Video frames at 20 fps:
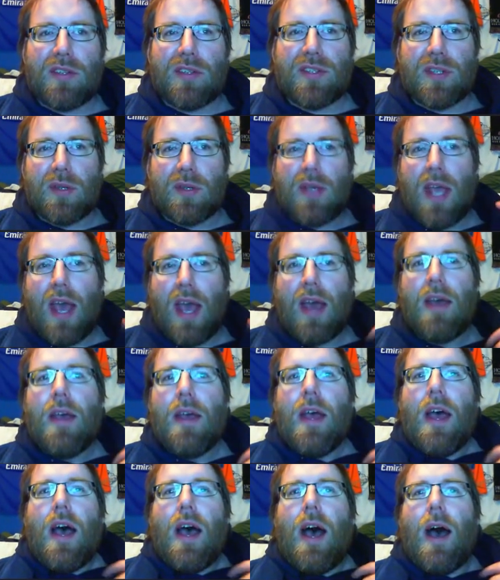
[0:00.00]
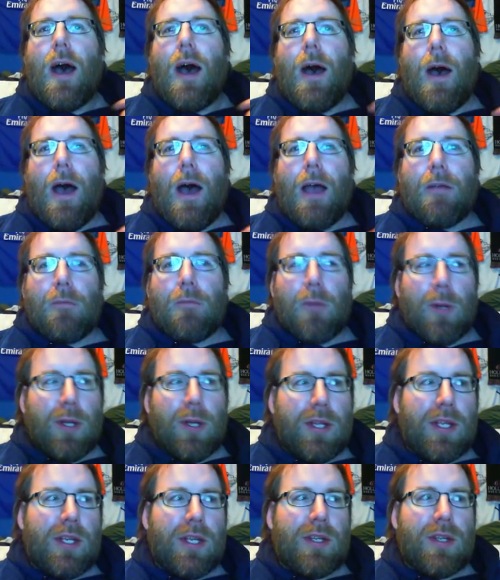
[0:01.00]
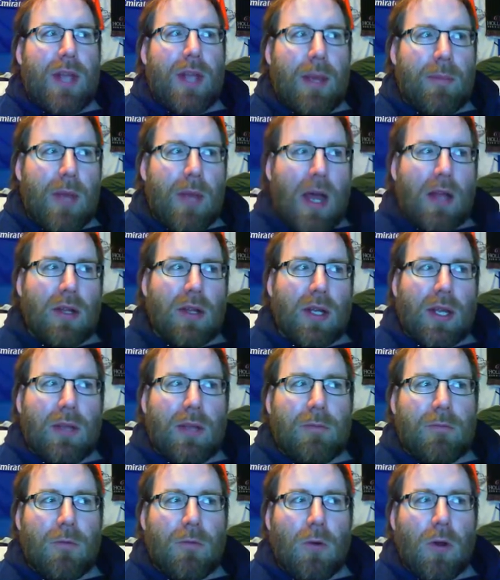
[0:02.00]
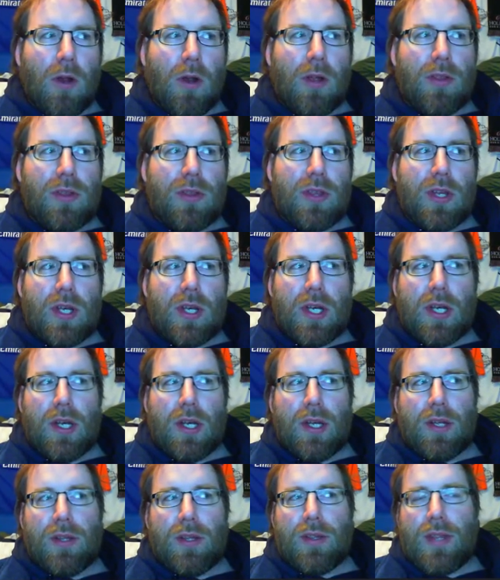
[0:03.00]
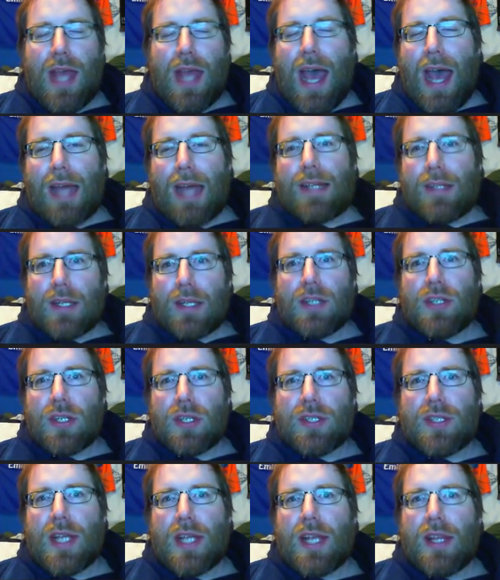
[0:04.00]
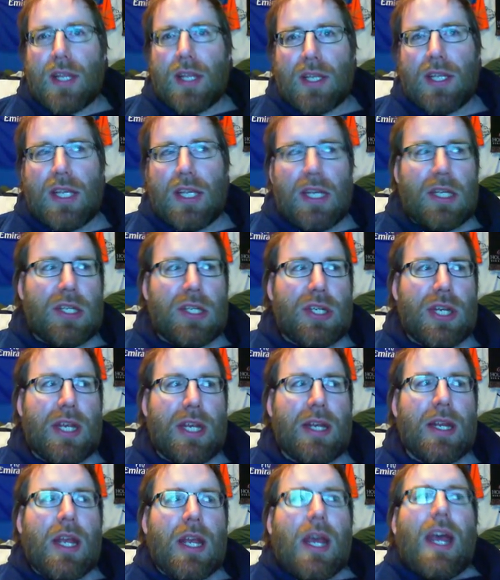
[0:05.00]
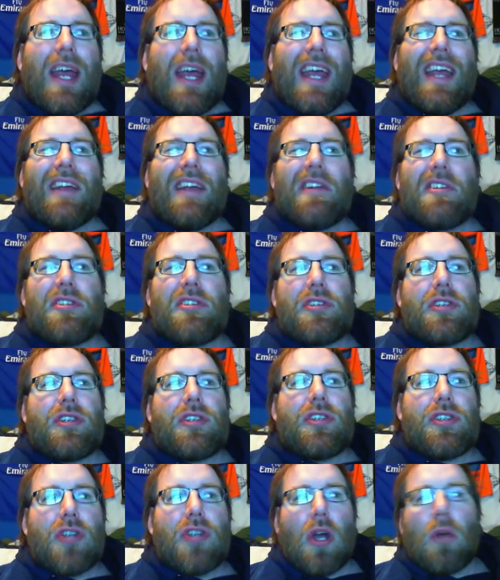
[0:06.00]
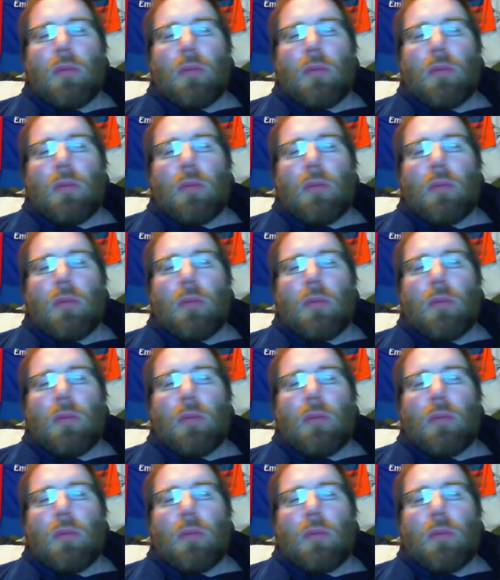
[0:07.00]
So yeah, uh, I really am not looking for the that I should say the clean sheet. Joe